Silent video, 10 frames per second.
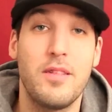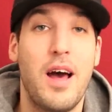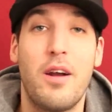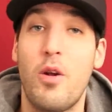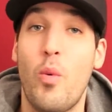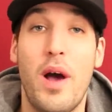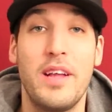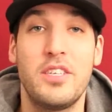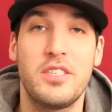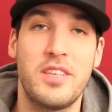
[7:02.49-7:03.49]
I don't know why
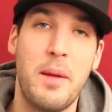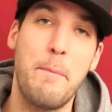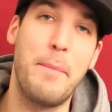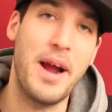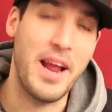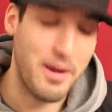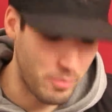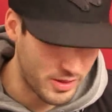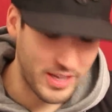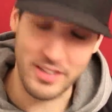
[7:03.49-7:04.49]
I just said
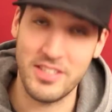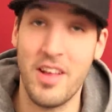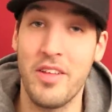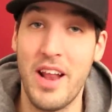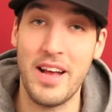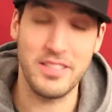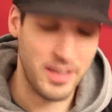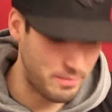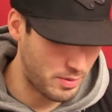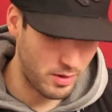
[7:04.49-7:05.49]
bam with like a southern
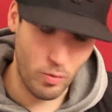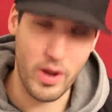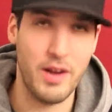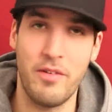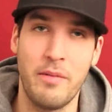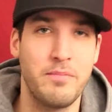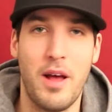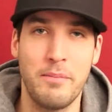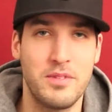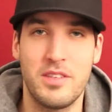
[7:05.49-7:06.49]
accent, but whatever, I'm,
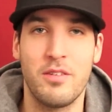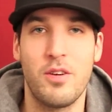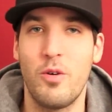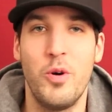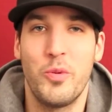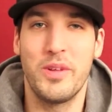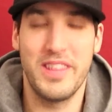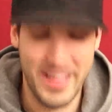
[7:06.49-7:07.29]
I'm still going with